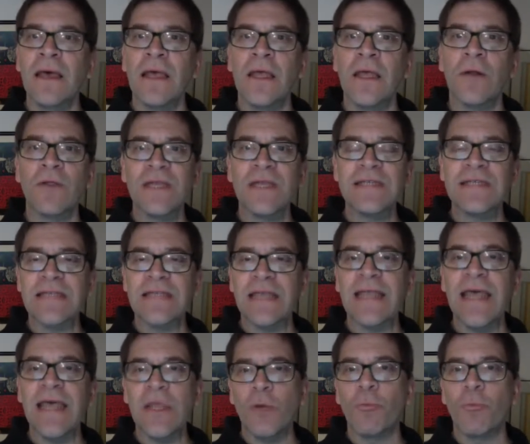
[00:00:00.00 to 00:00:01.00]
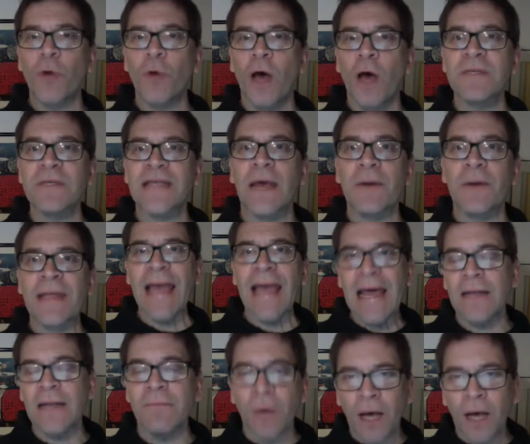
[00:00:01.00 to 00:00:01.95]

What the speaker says: this is the date you promised I would it.